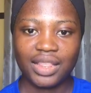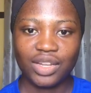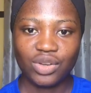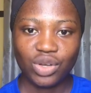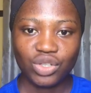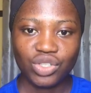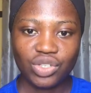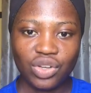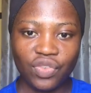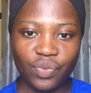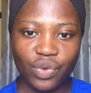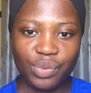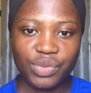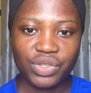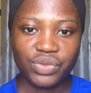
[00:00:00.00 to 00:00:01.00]
The doctrine
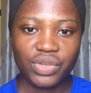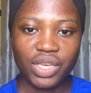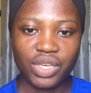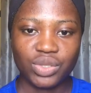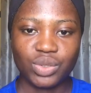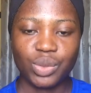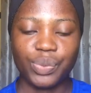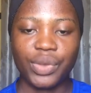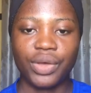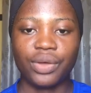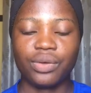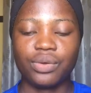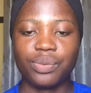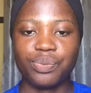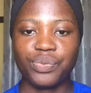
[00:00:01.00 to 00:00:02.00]
of promissory
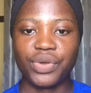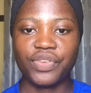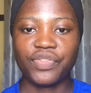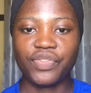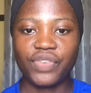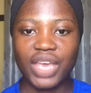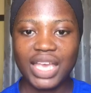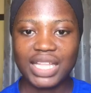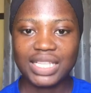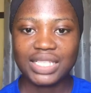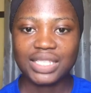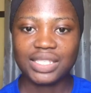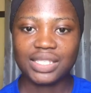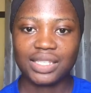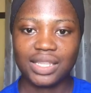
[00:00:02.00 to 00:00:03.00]
estoppel
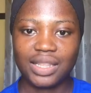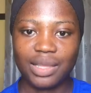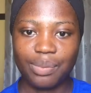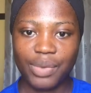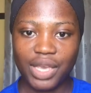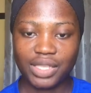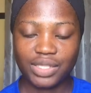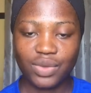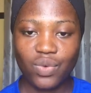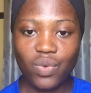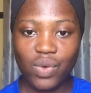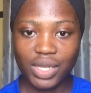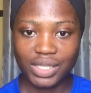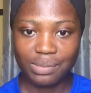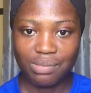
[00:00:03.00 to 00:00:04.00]
prevents the person
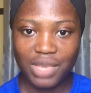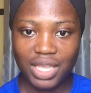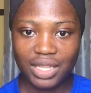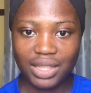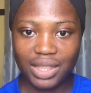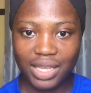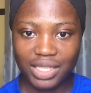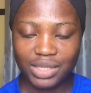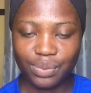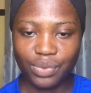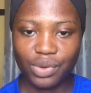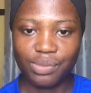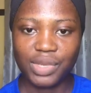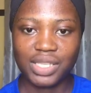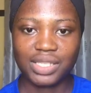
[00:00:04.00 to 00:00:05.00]
who has made that
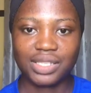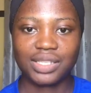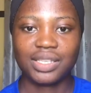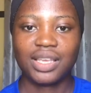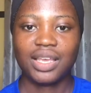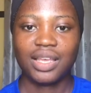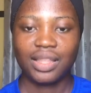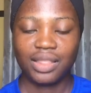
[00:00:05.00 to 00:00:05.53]
promise,